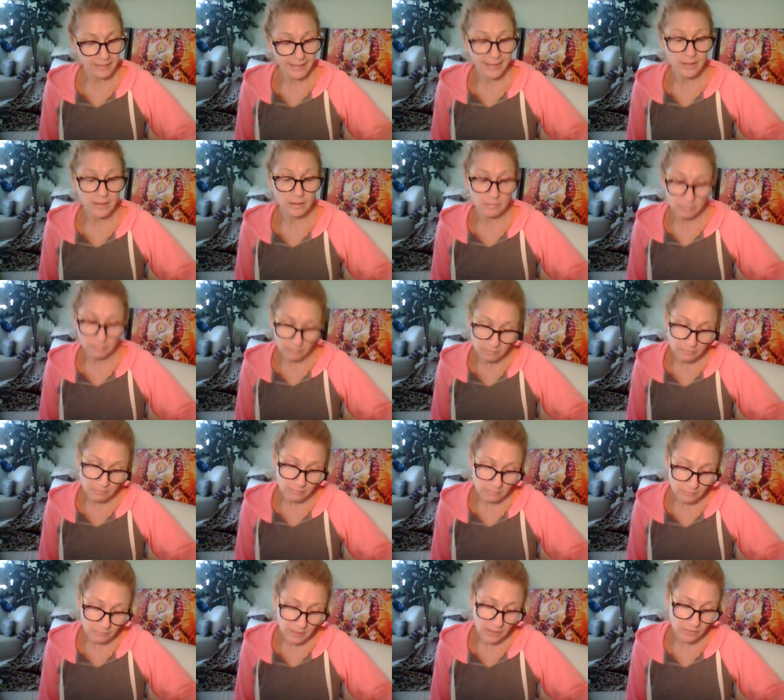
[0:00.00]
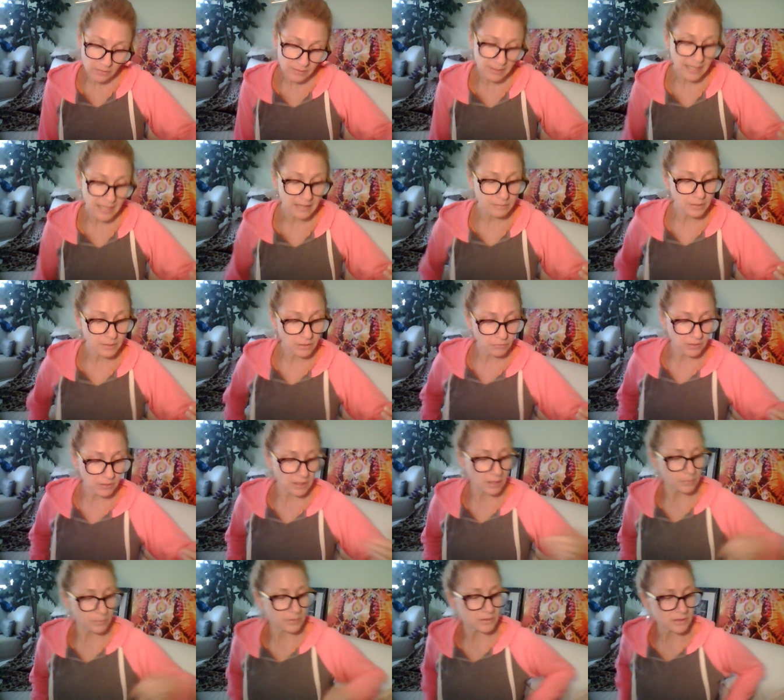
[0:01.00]
They could, you know, it doesn't have to be three
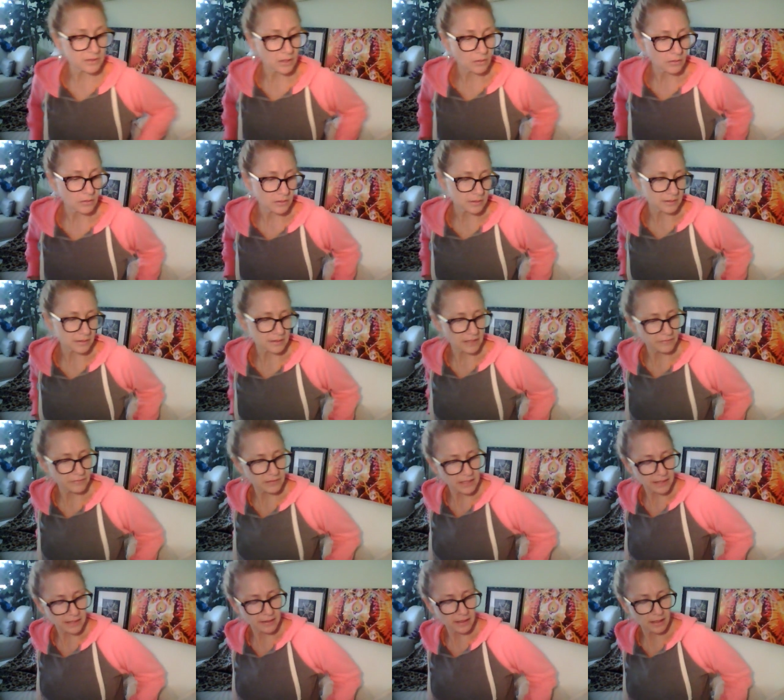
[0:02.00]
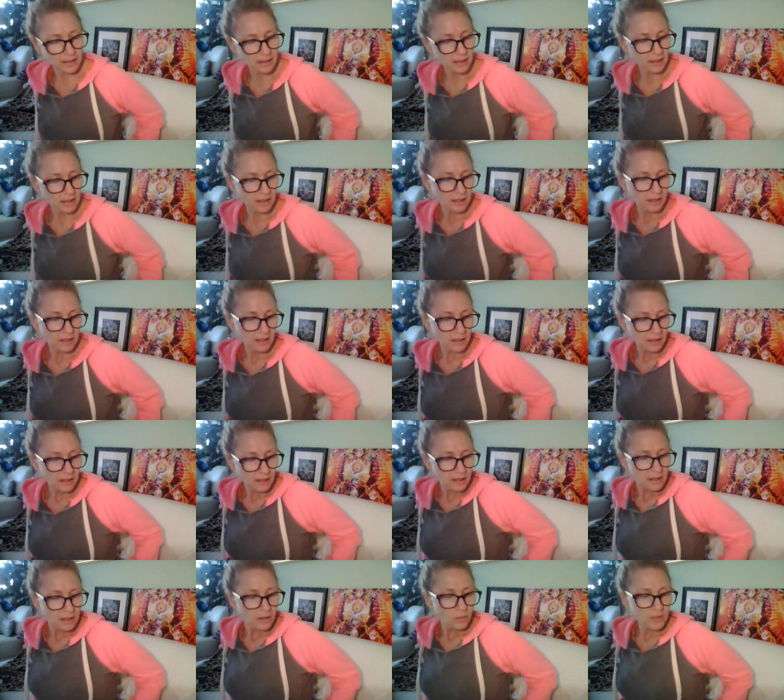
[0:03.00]
couples though, because definitely the,
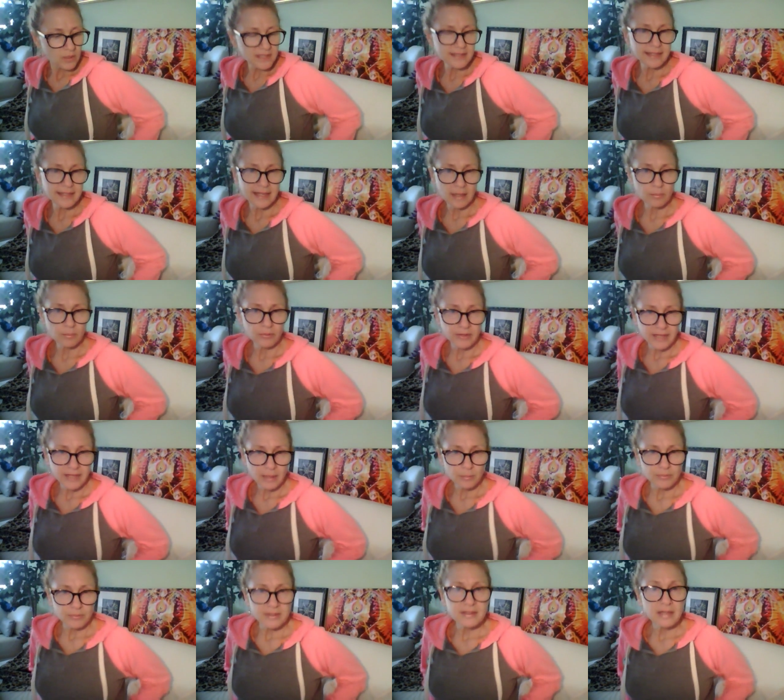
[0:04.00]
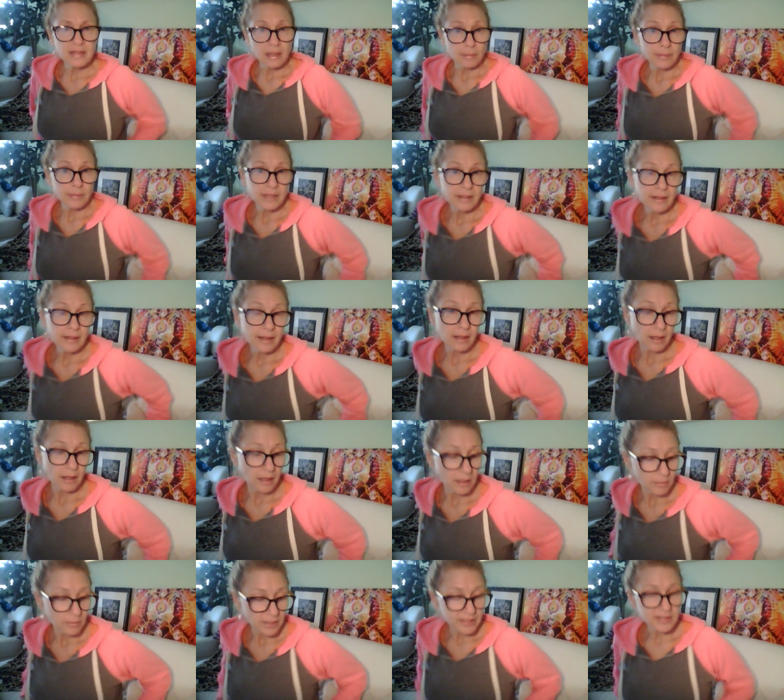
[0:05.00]
what's the Emperor and Empress can be
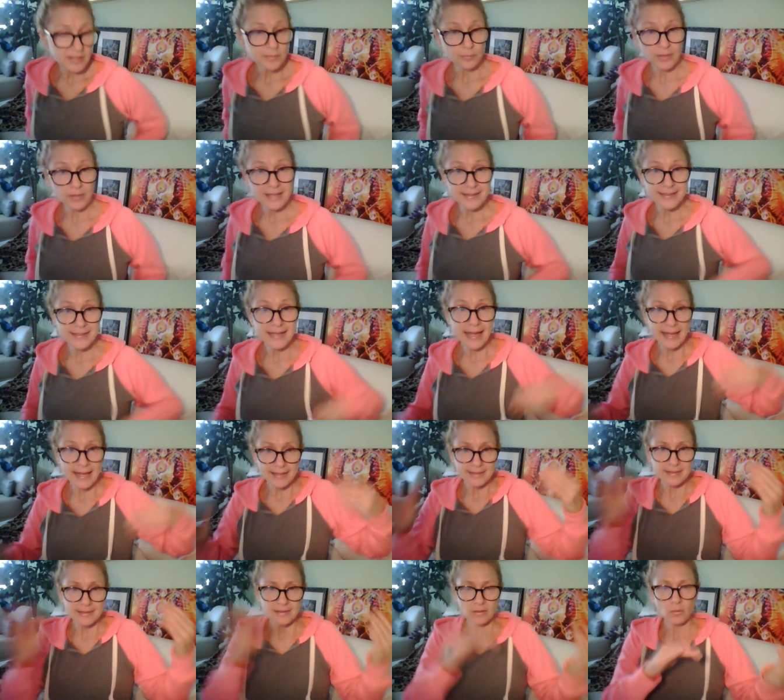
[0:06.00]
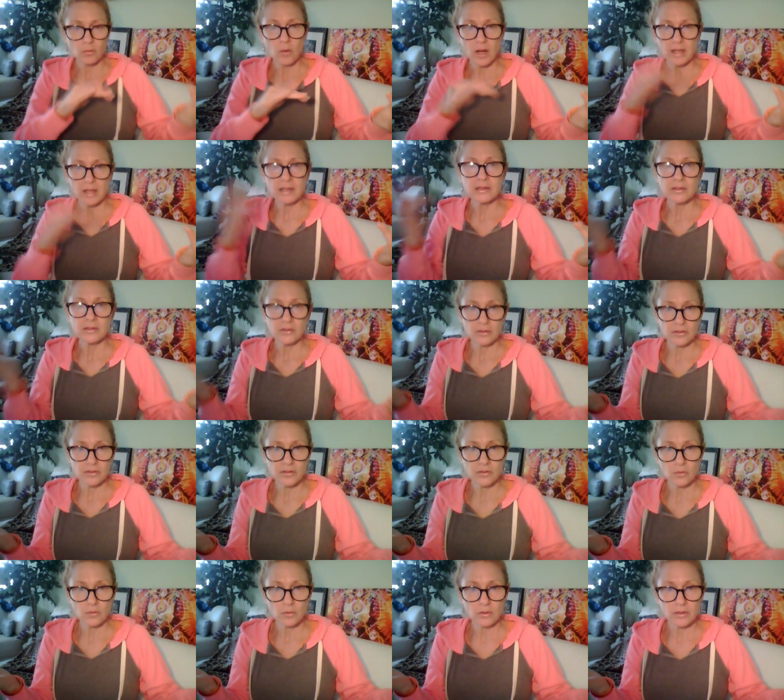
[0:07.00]
um, expressed as the Wands or the
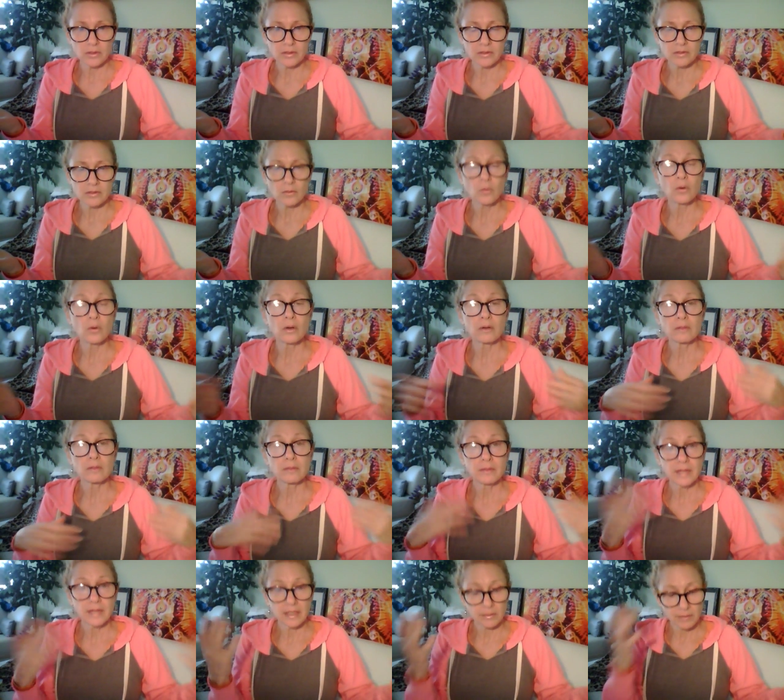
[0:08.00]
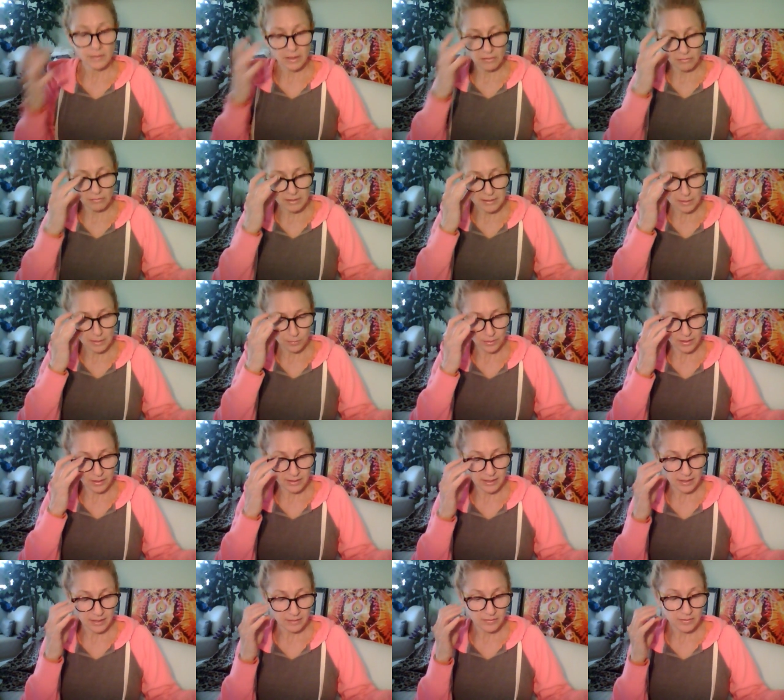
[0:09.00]
Swords, or they could be three separate
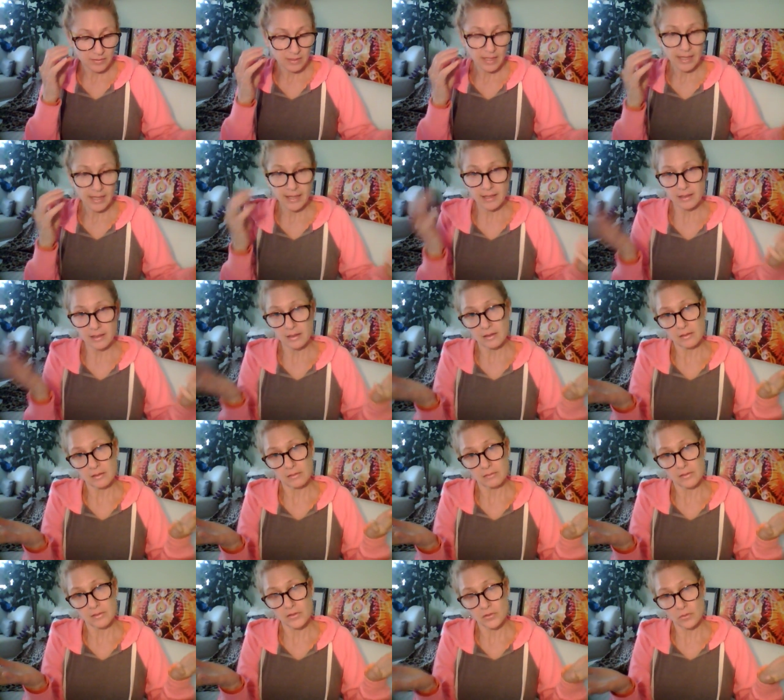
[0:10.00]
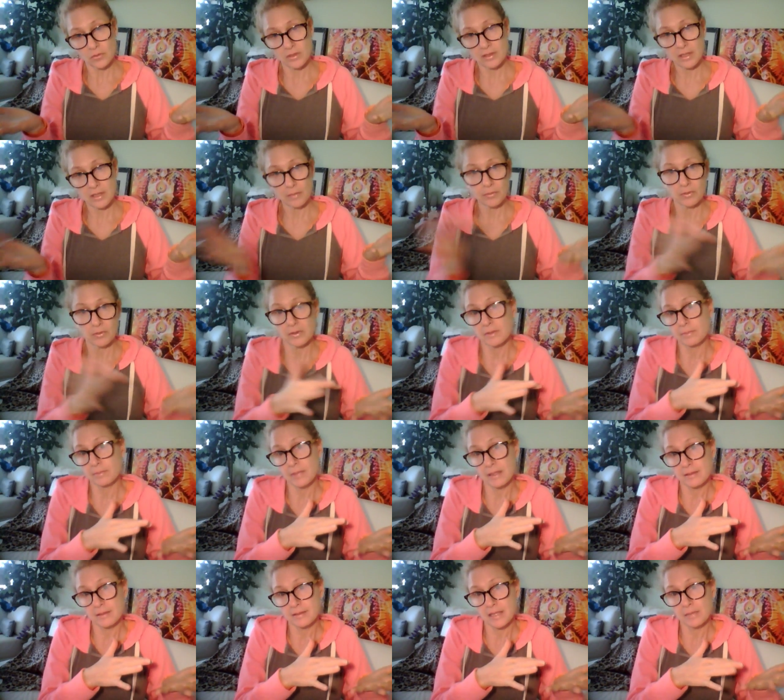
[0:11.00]
things, and the Swords couple could
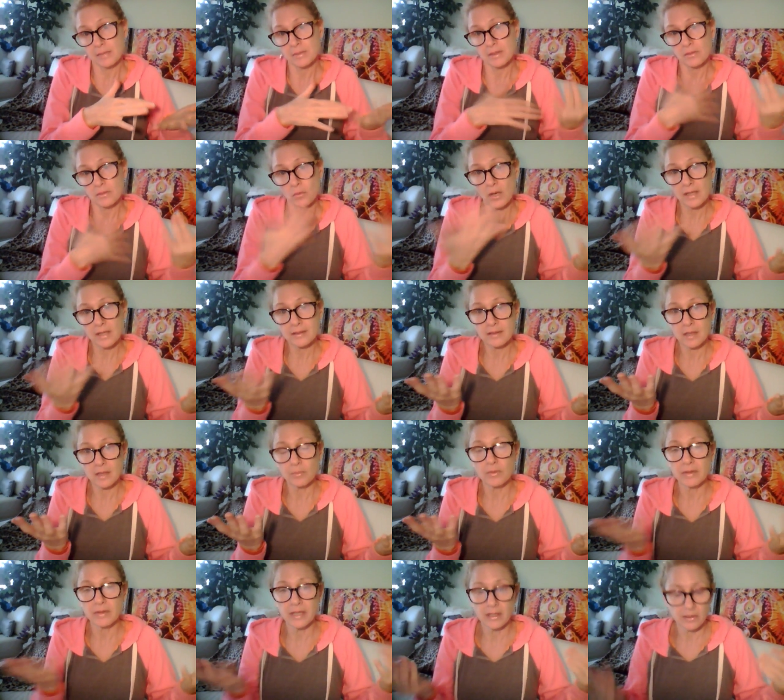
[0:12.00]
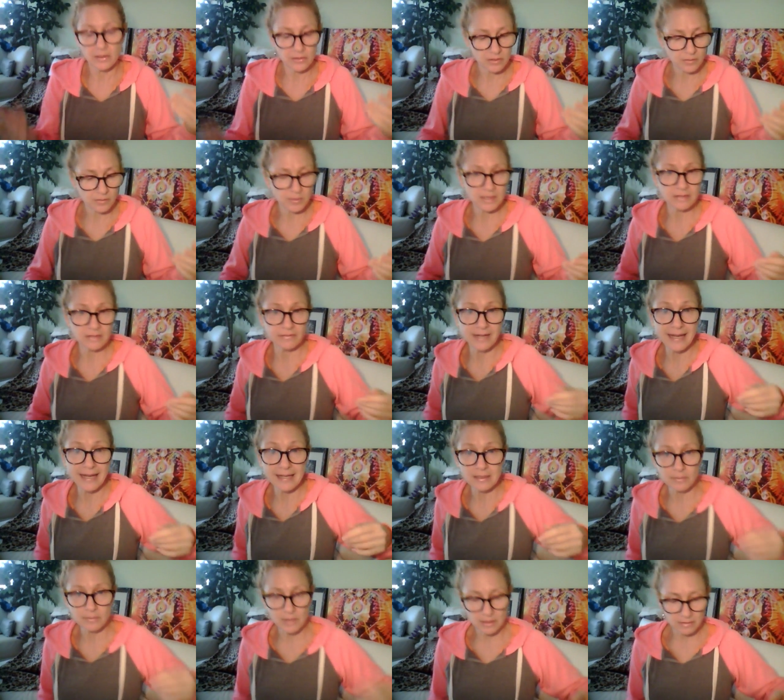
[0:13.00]
be the same as the Wands couple. They could just be different
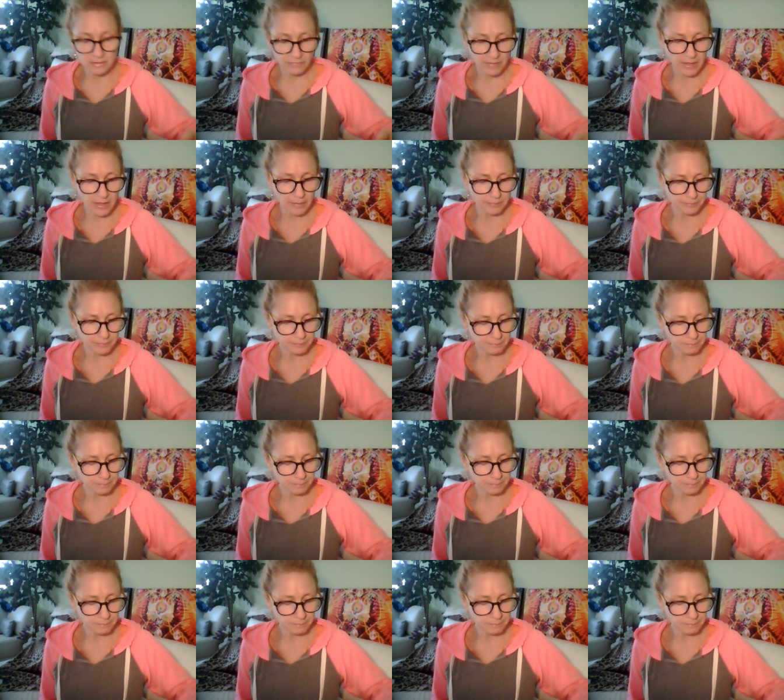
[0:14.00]
aspects of them.